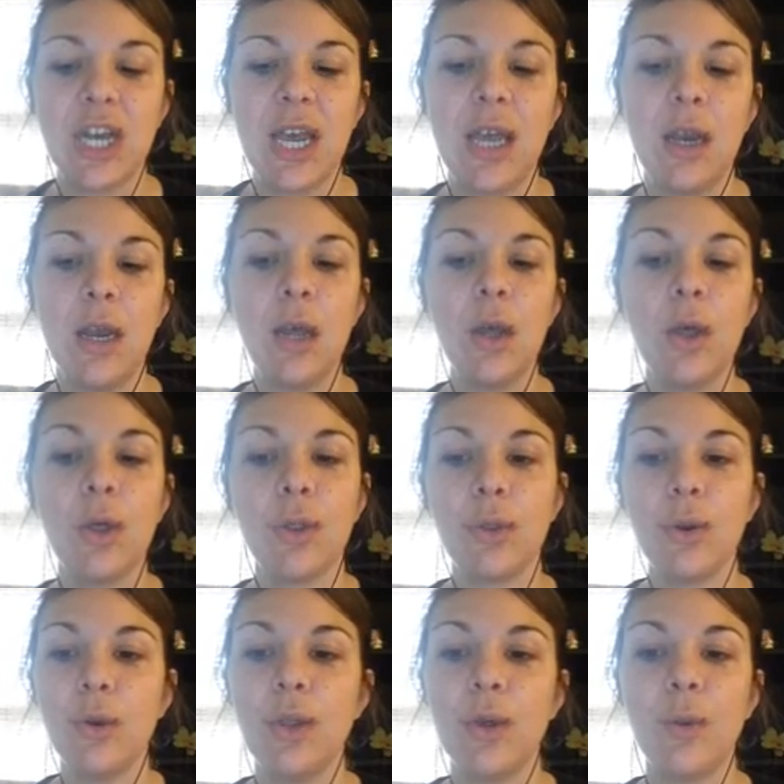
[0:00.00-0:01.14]
And
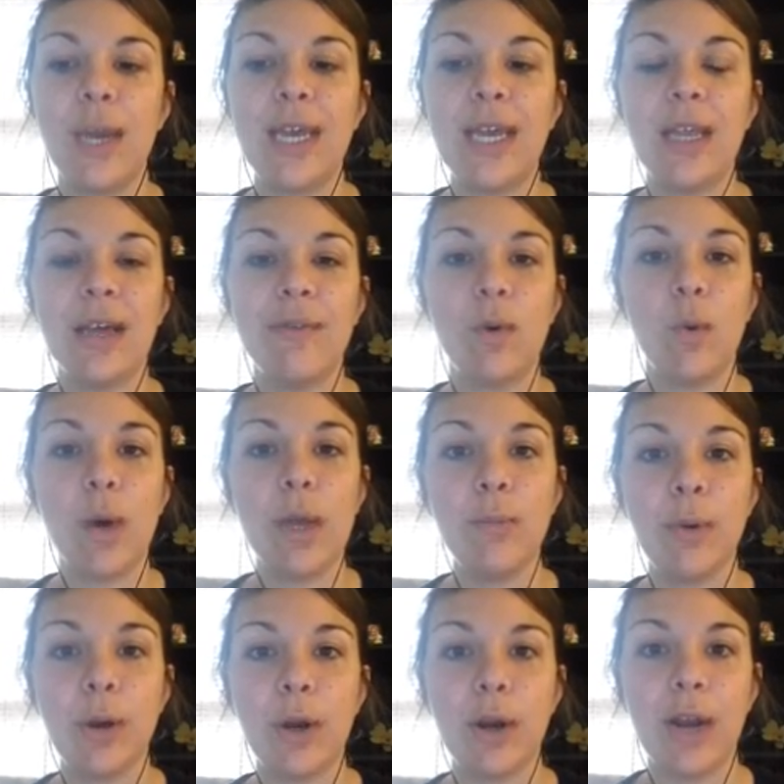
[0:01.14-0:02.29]
through the Reiki Level 1
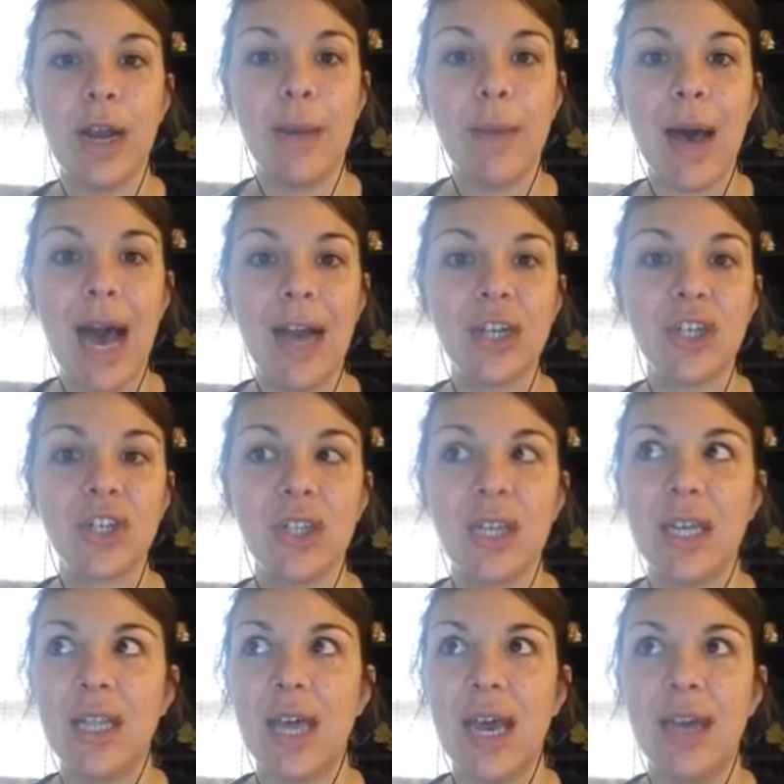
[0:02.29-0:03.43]
program,
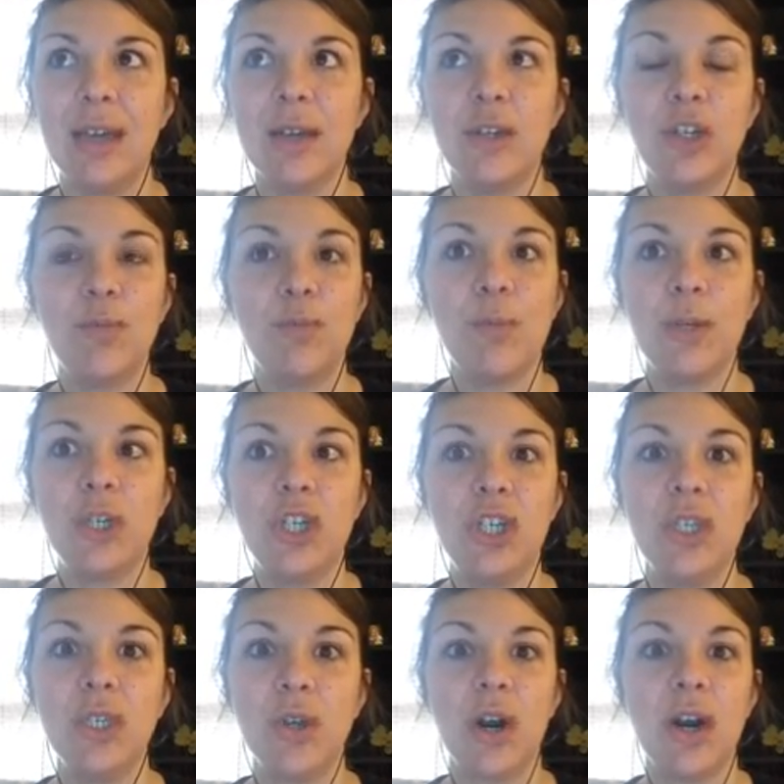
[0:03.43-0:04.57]
actually, like, she
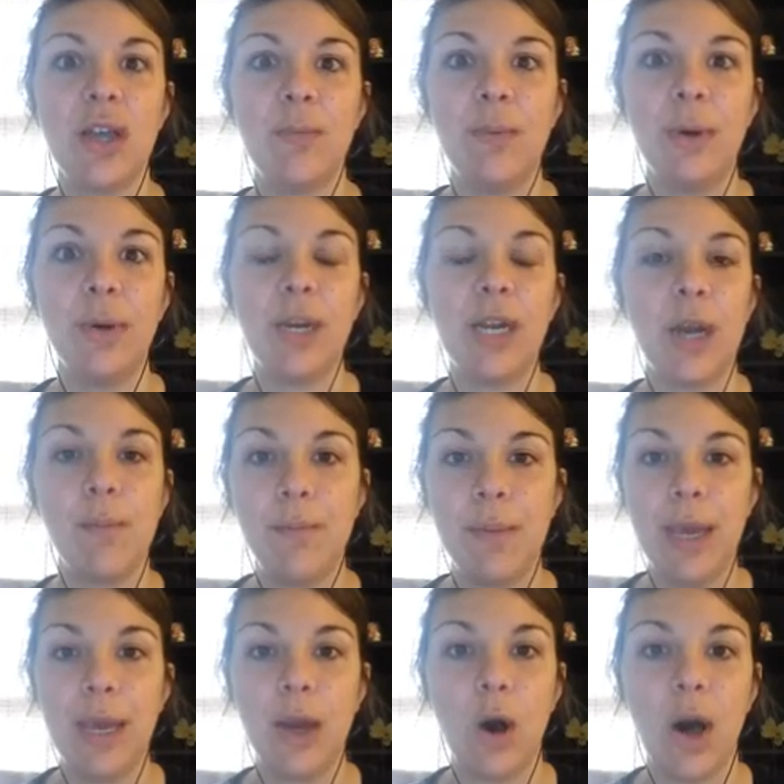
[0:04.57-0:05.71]
started building a
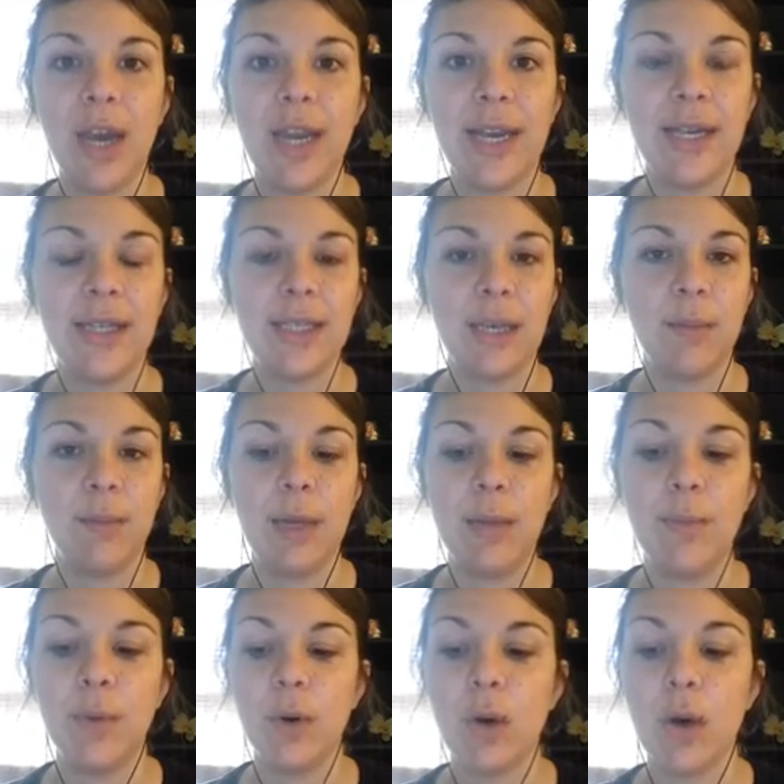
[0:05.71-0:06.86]
big audience, and
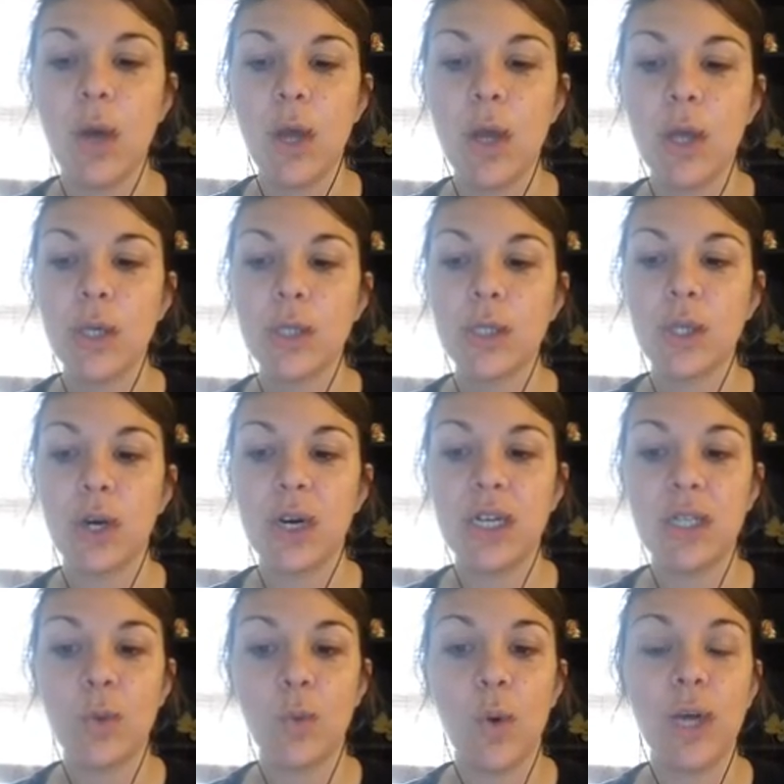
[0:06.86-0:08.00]
people started
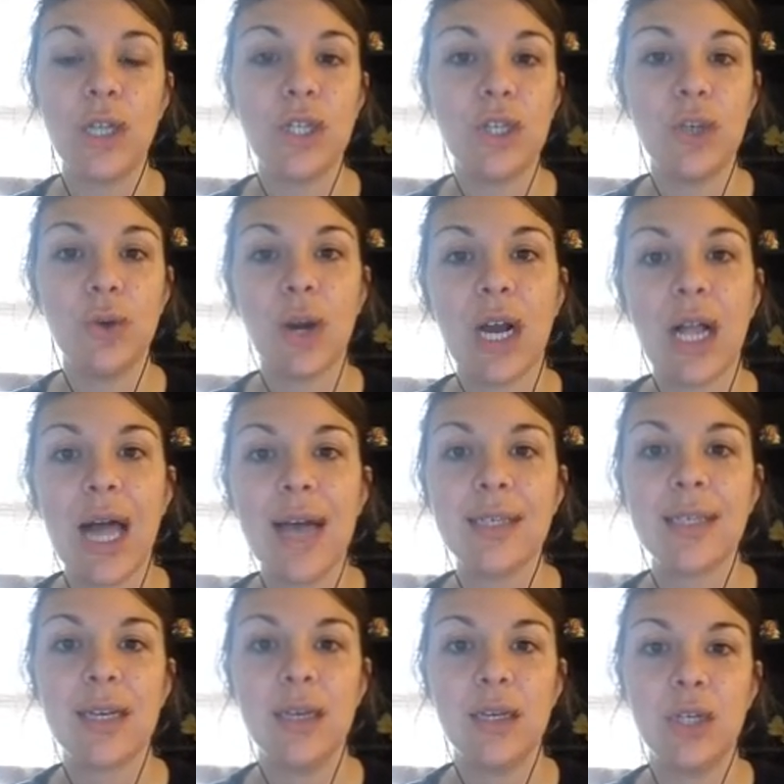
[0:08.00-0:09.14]
to want to do her
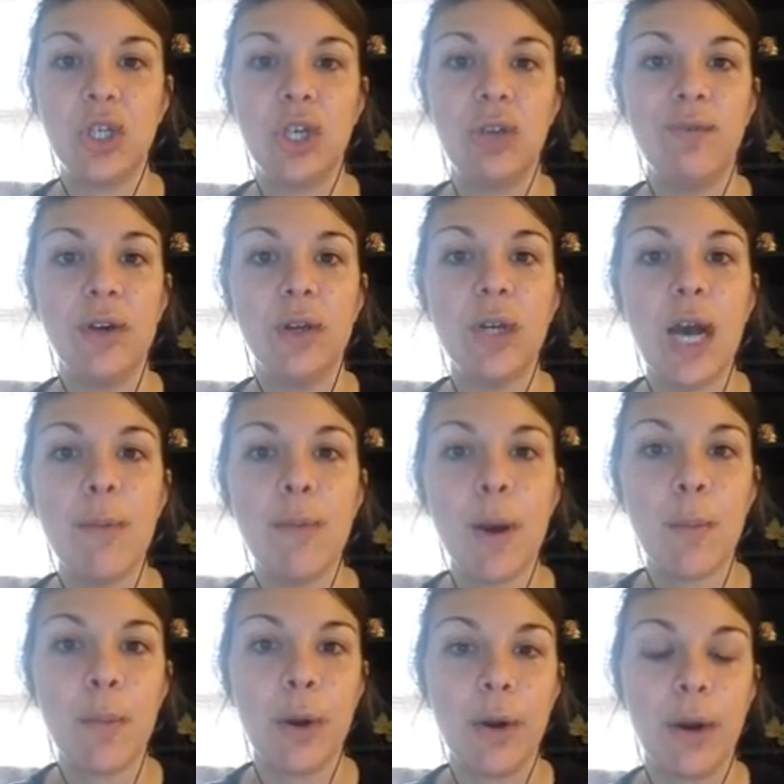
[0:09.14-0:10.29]
classes. She filled up her
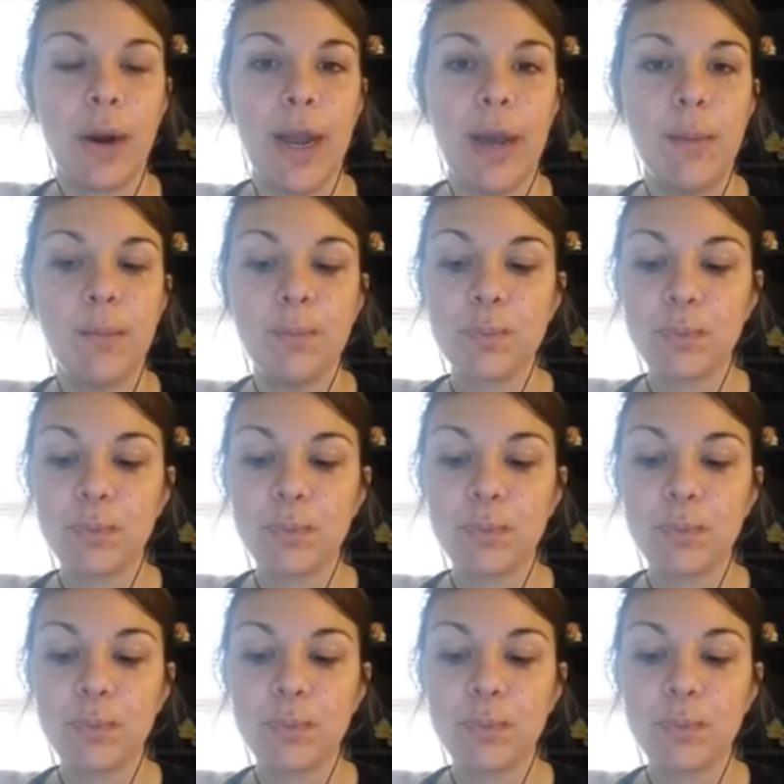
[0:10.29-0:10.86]
program.